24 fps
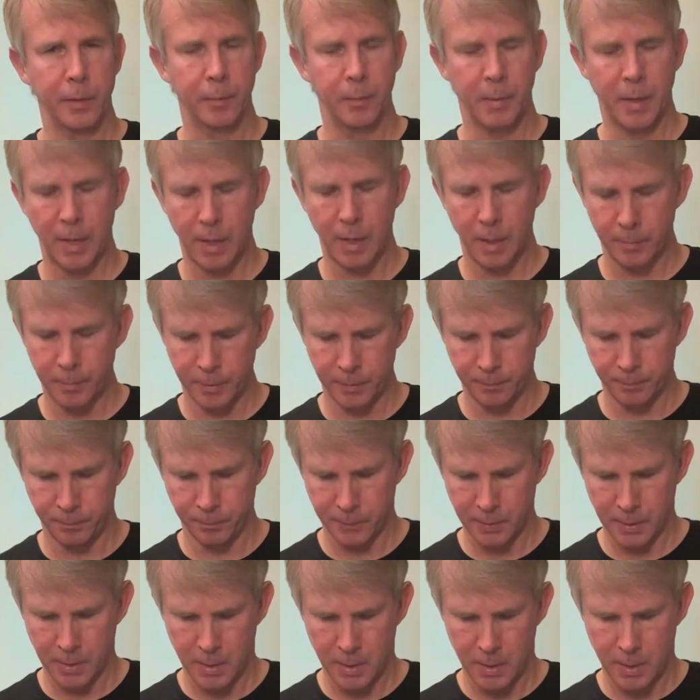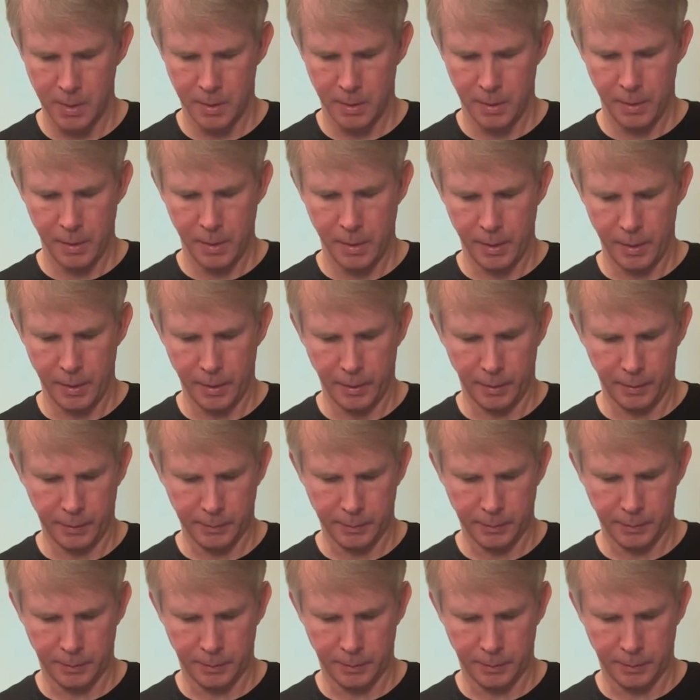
bobbin, and